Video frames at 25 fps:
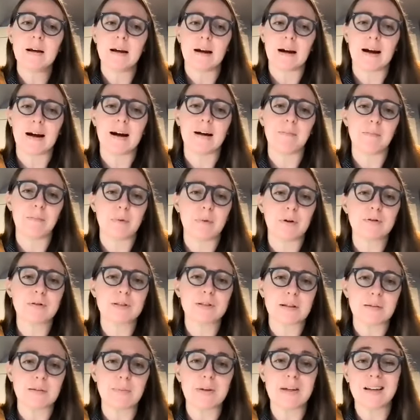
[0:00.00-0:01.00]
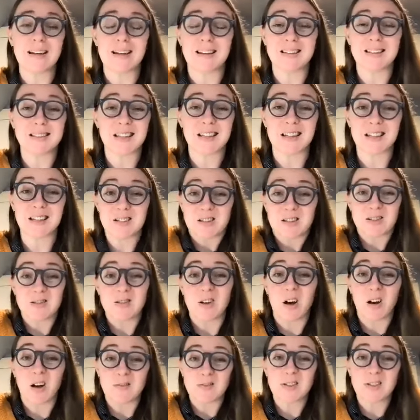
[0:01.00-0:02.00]
uh, mostly because it
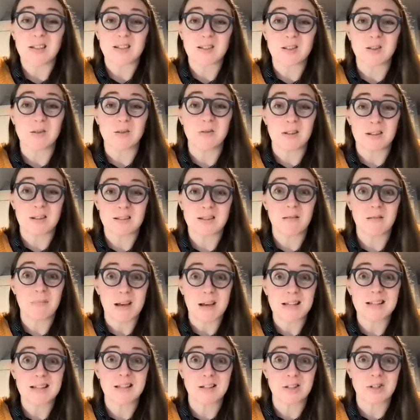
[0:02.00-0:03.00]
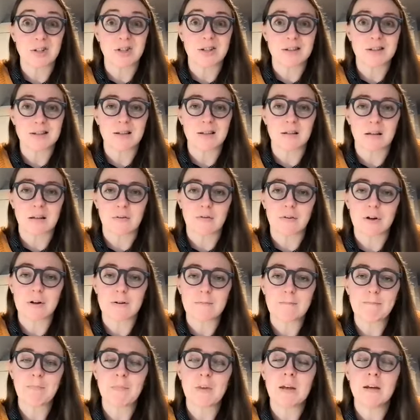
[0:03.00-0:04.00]
dissolves as soon as the message is
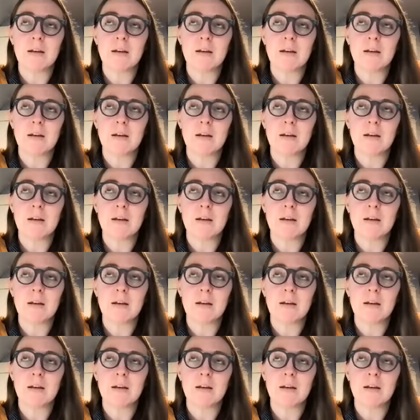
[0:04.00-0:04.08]
delivered.